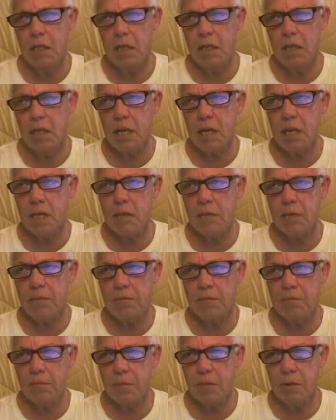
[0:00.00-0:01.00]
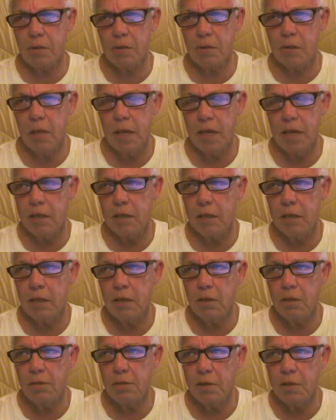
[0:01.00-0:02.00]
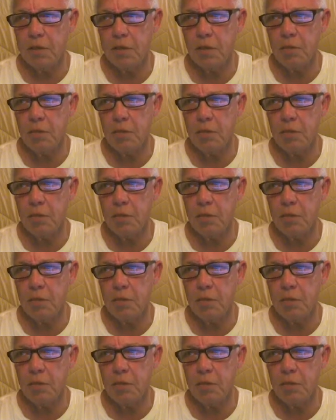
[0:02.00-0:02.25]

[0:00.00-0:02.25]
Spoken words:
decided for the first